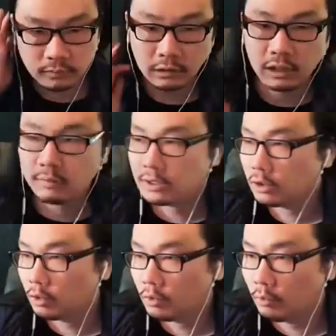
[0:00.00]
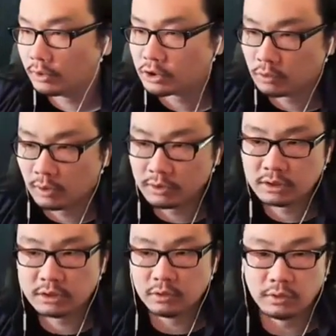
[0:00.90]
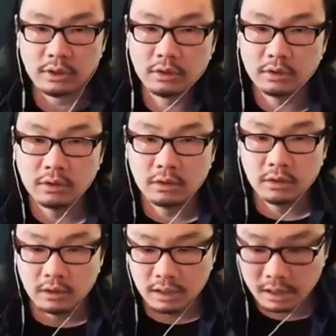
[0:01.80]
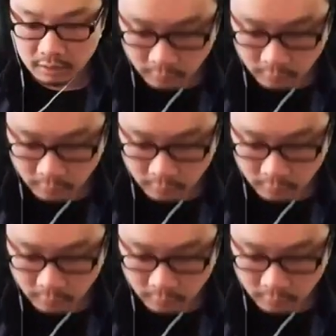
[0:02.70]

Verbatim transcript: Let me know what you want since you're here, and